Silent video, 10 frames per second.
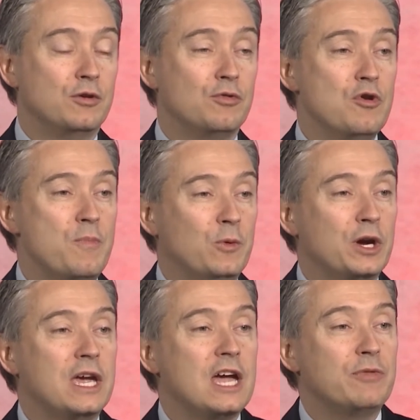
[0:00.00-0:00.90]
group
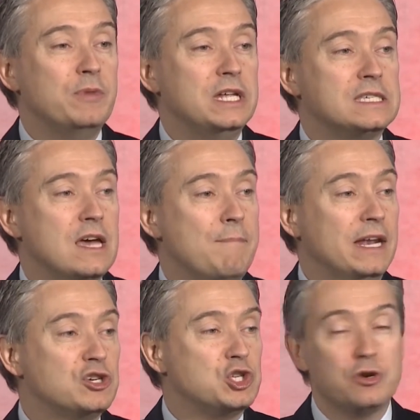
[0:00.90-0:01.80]
looking at me and said,
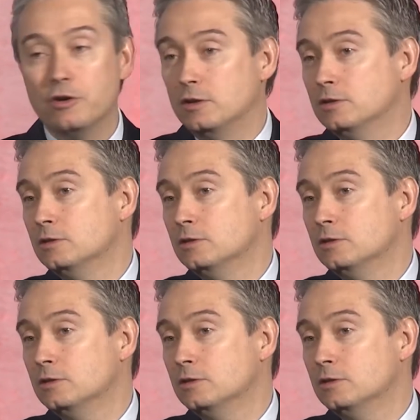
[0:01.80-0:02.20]
Minister,